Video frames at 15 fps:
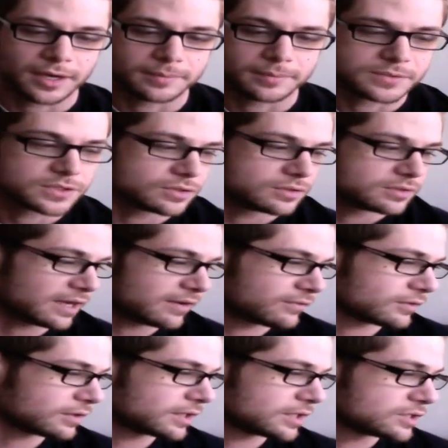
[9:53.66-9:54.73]
So you
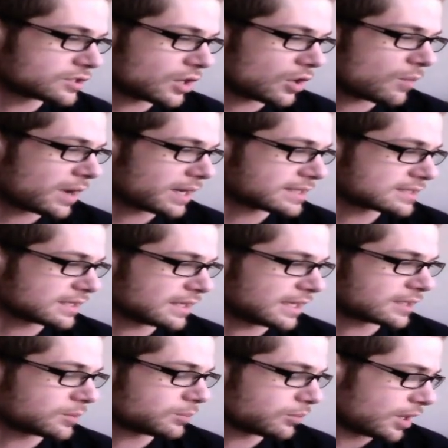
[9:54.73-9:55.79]
definitely don't want to
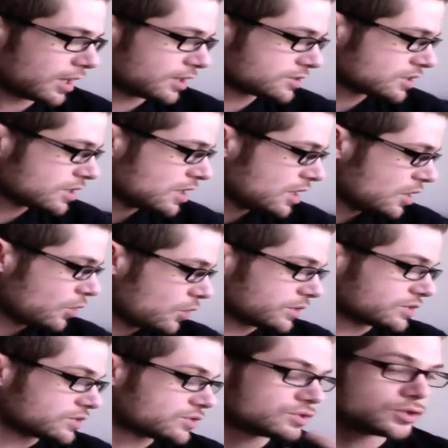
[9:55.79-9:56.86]
select a brush
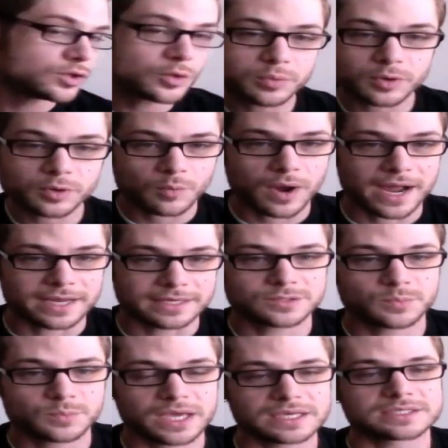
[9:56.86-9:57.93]
with super wide
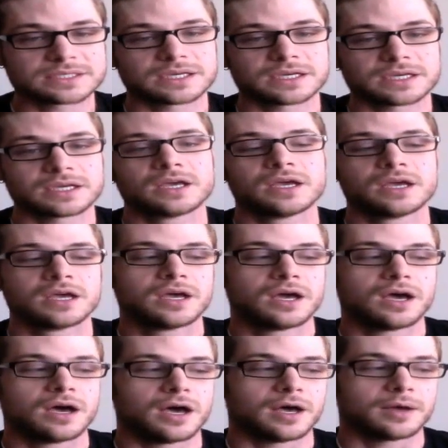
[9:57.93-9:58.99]
spacing,
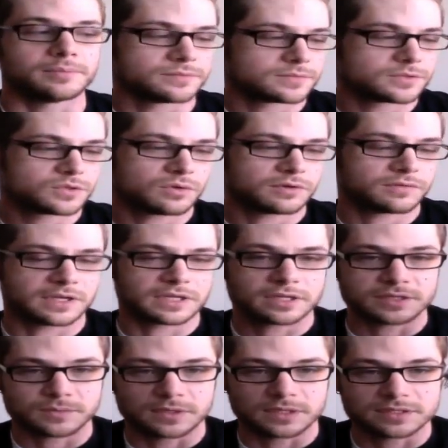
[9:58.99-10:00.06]
sort of like
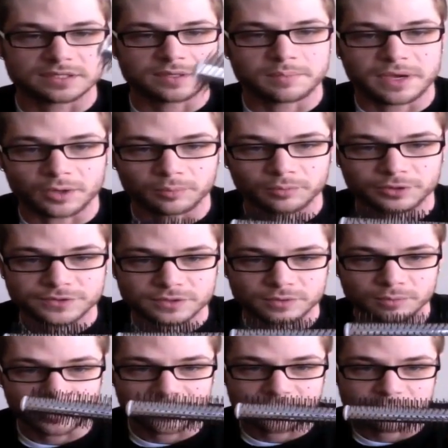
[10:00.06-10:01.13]
this one. This is a metal bristle
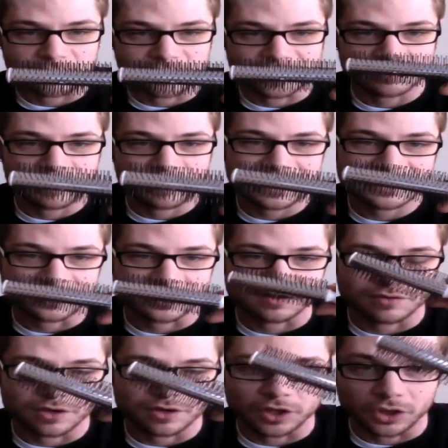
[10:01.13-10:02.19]
bust, but the spacing is
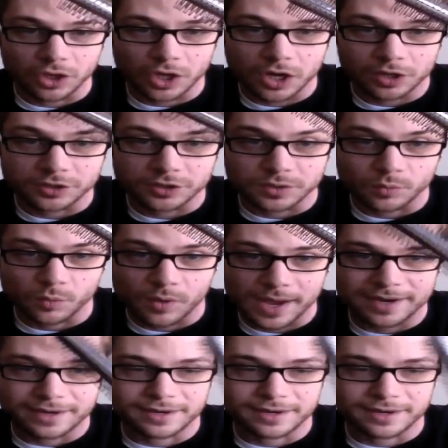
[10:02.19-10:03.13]
very large and wide